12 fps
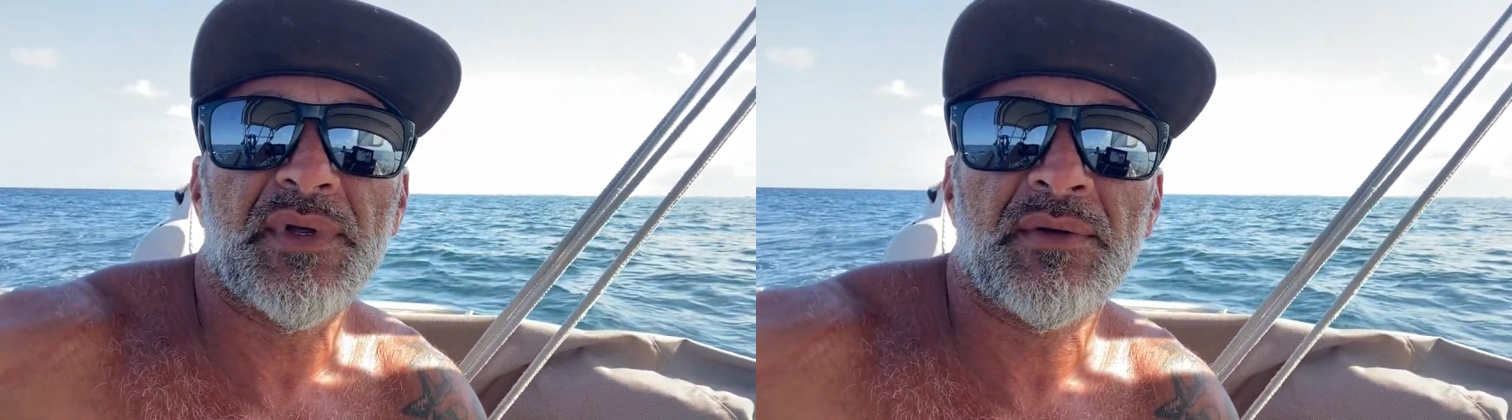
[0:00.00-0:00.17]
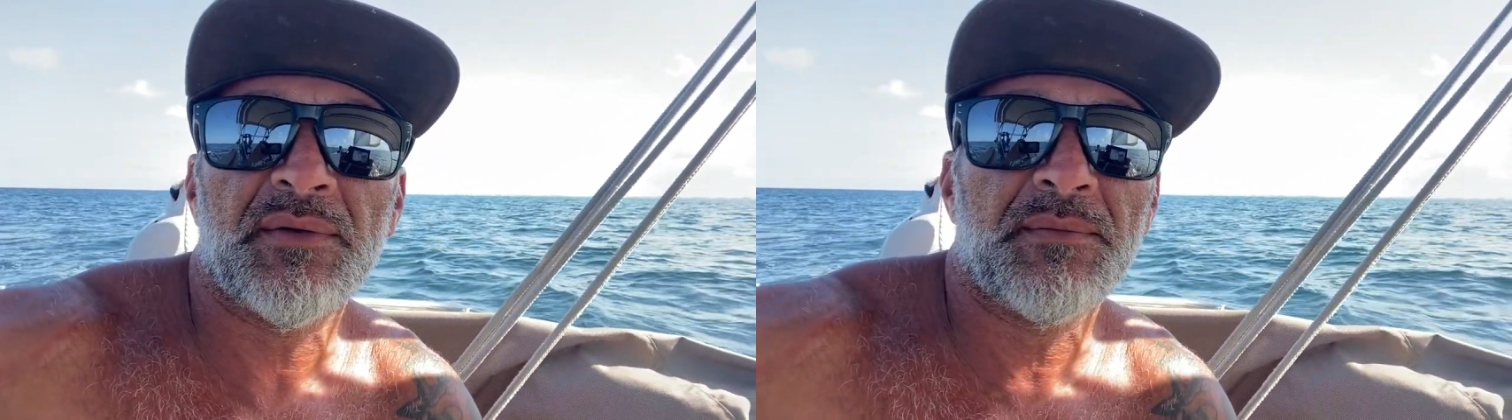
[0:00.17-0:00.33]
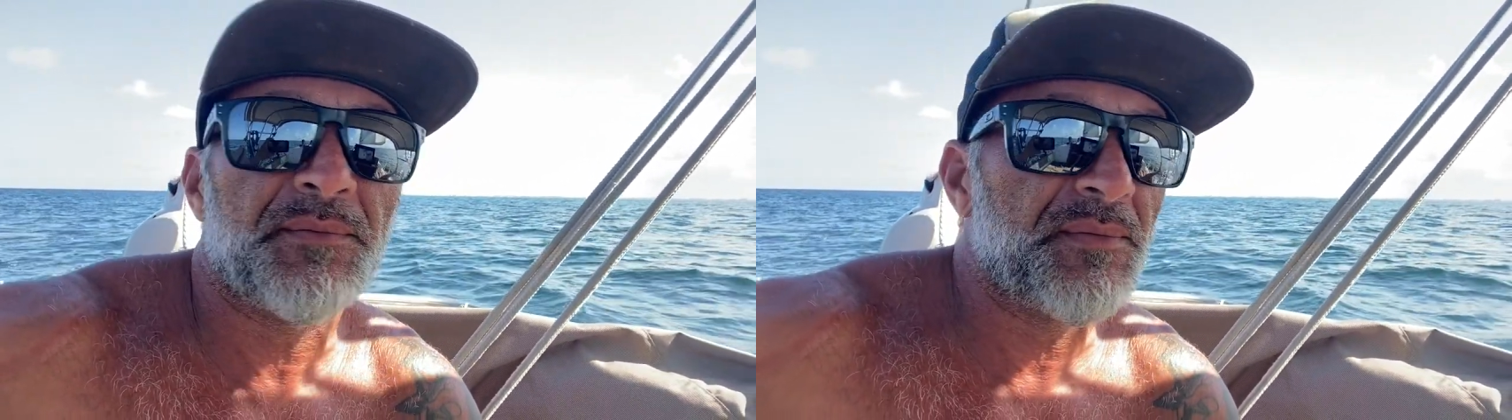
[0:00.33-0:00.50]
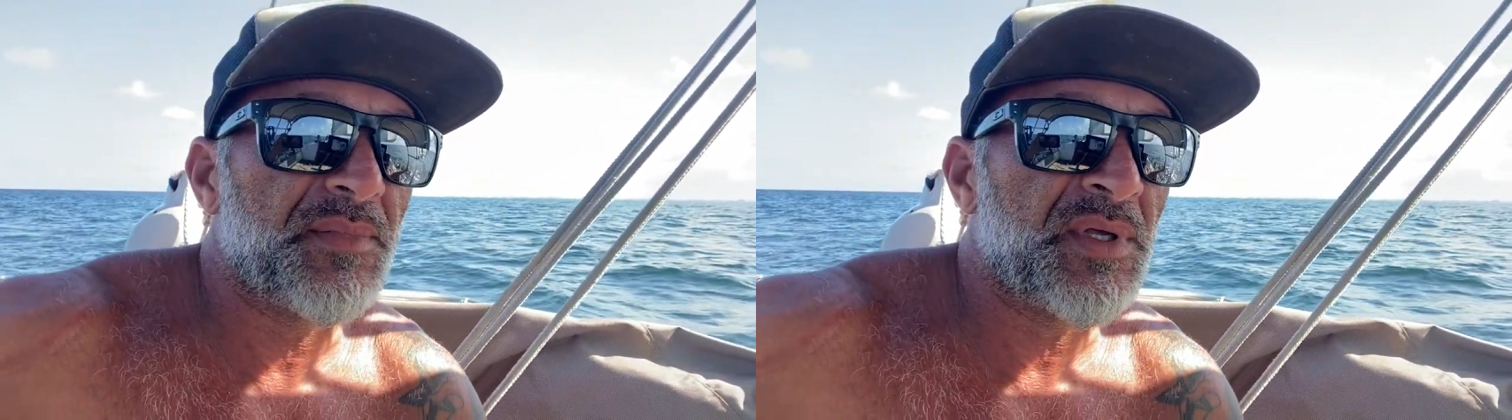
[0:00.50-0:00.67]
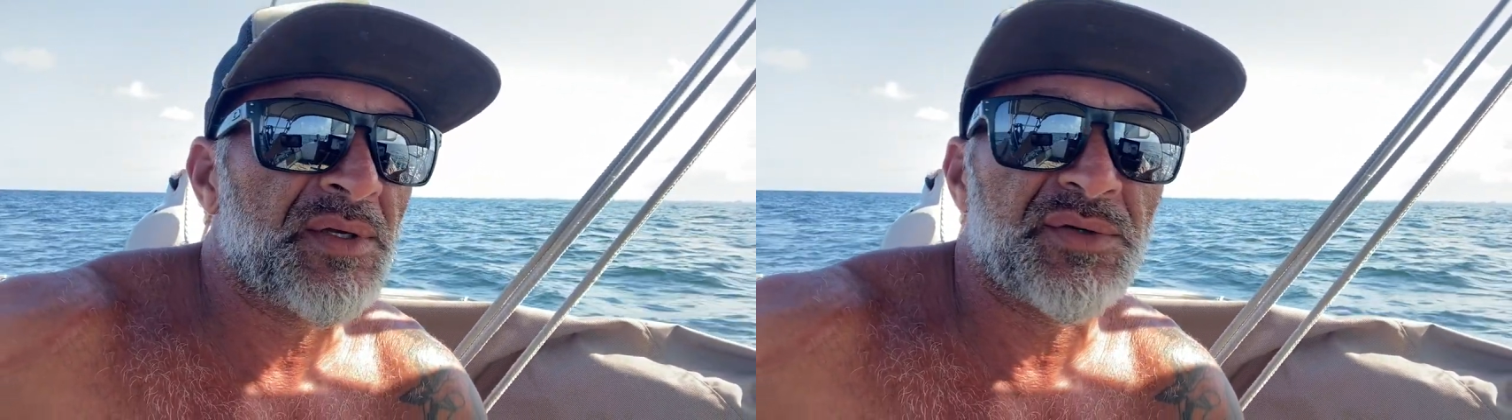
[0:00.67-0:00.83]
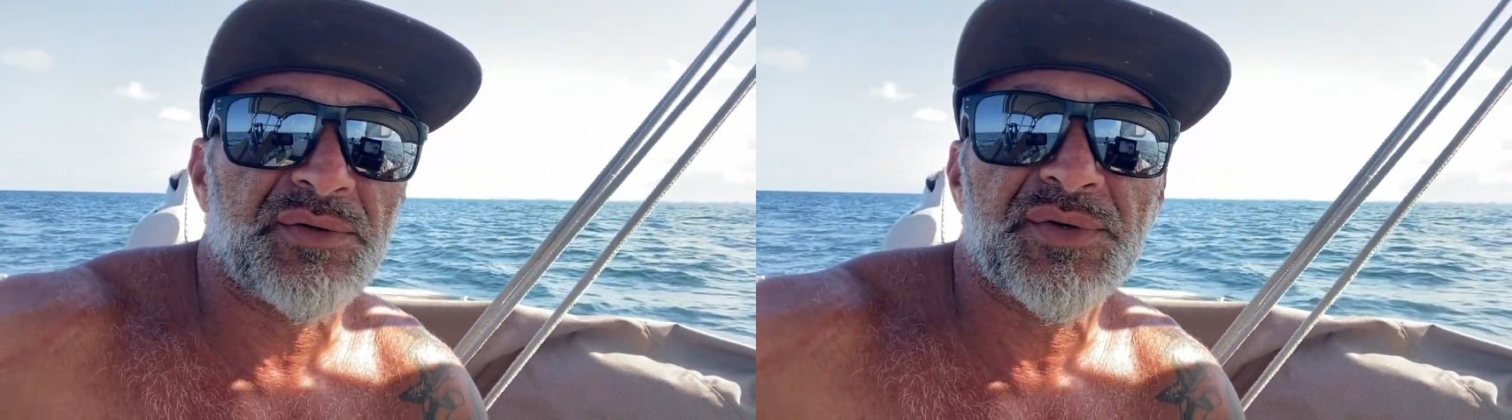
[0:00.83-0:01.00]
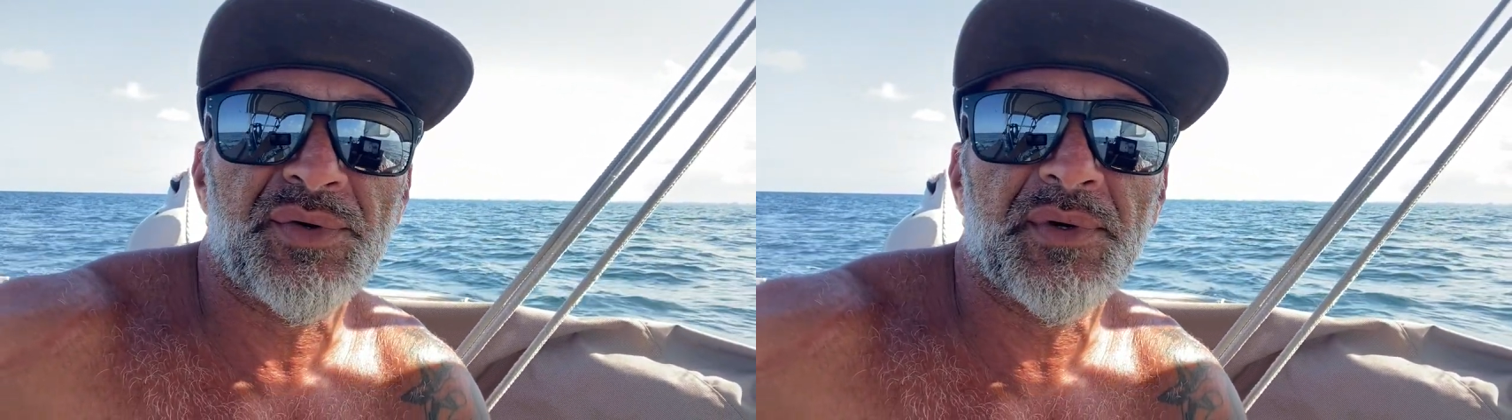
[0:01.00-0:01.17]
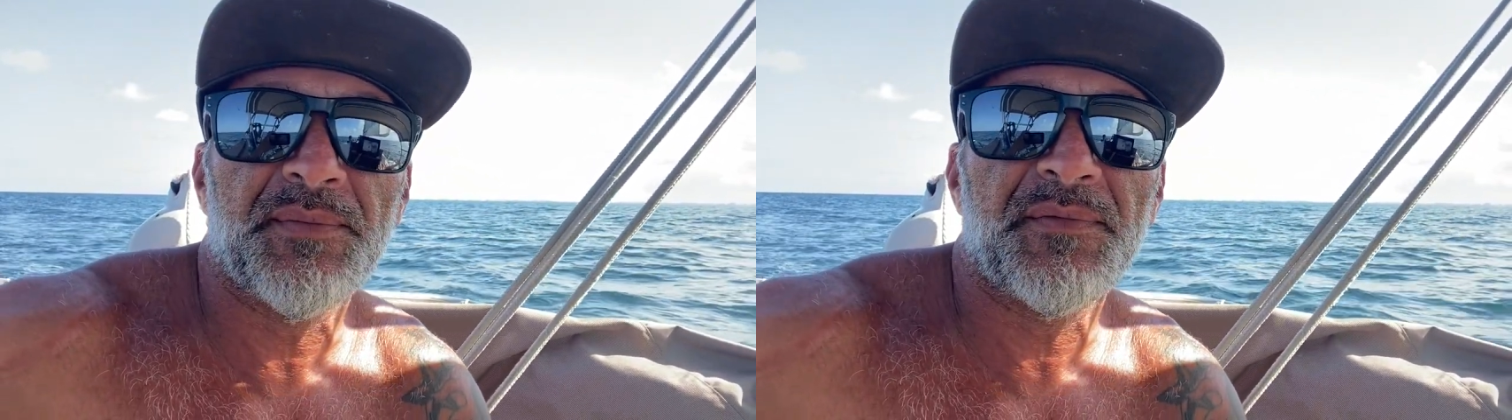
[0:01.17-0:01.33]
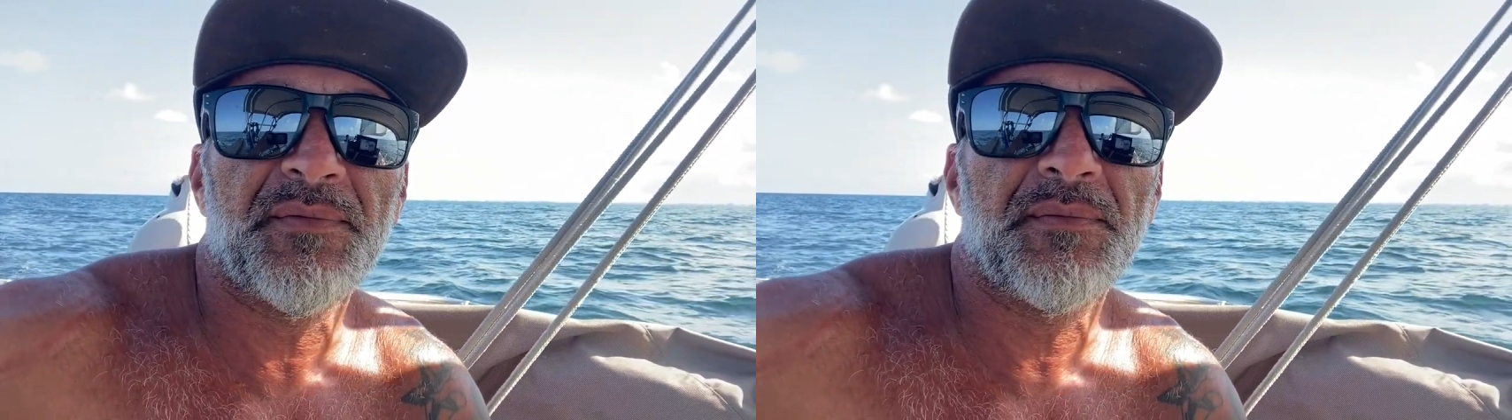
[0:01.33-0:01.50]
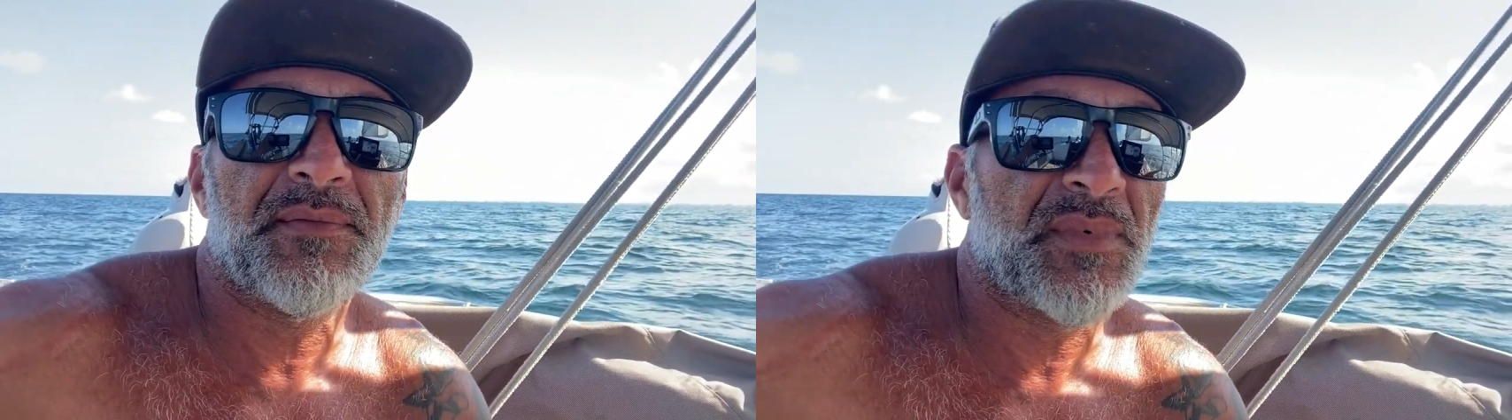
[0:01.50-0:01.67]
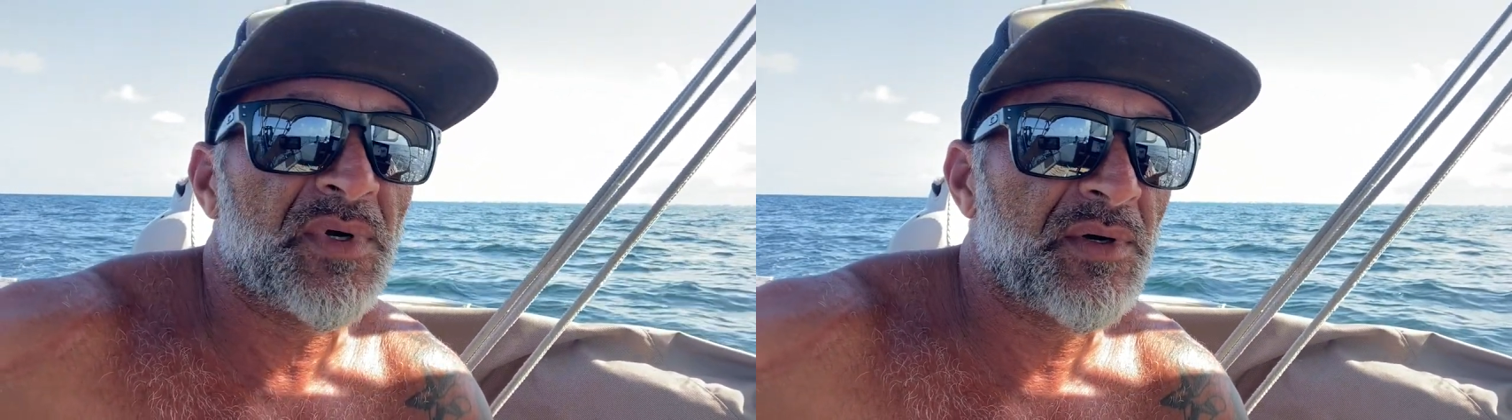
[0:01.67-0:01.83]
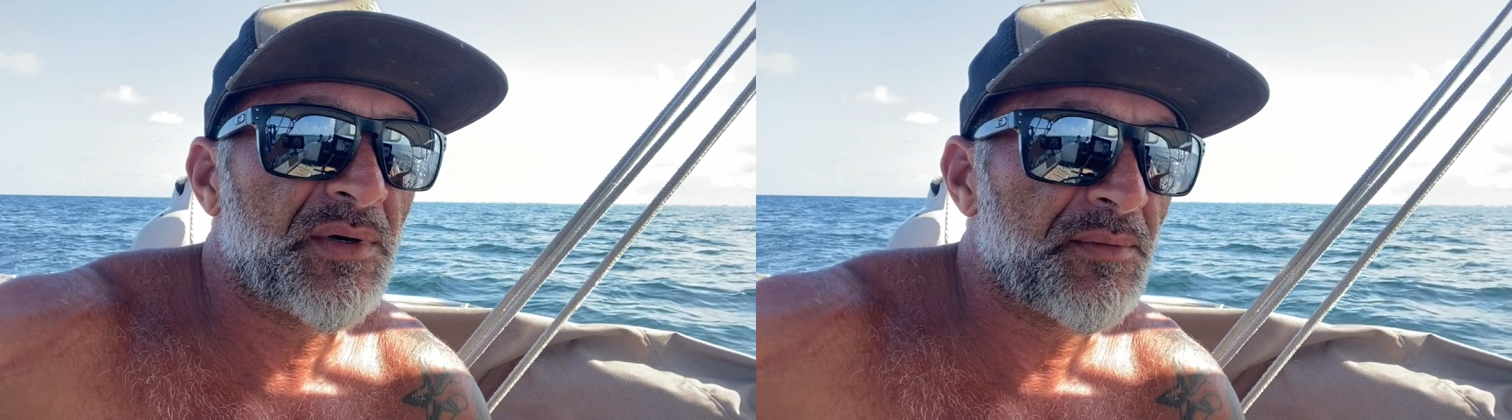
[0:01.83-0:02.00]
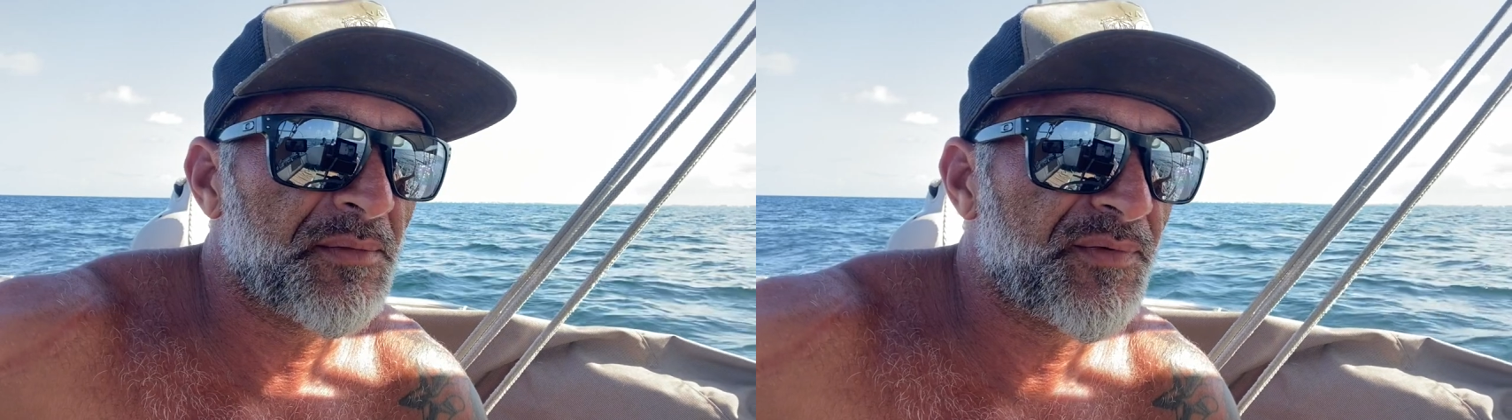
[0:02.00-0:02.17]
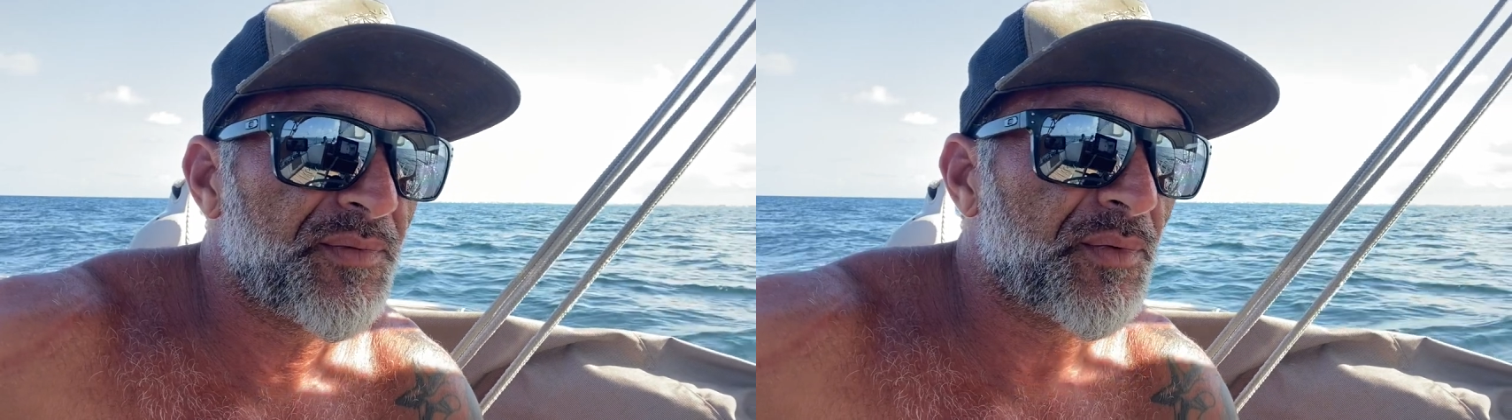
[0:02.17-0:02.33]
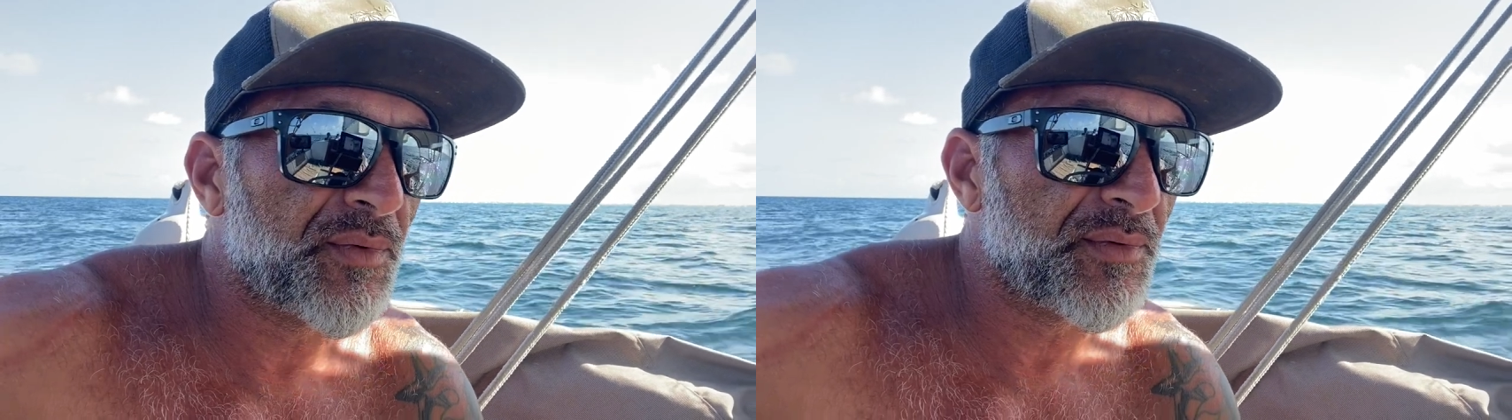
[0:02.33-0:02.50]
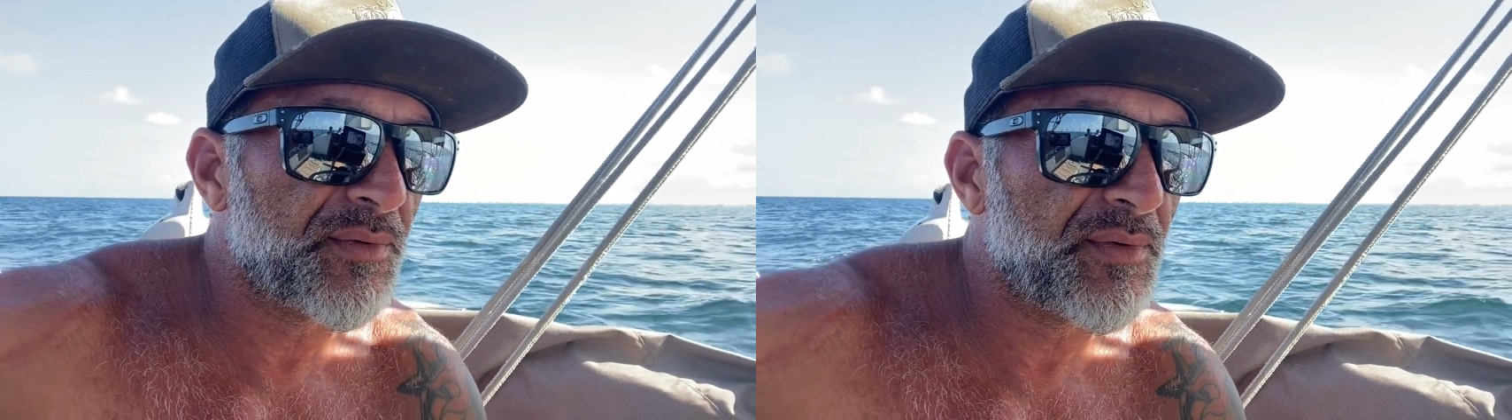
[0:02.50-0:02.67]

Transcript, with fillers: and end your trip before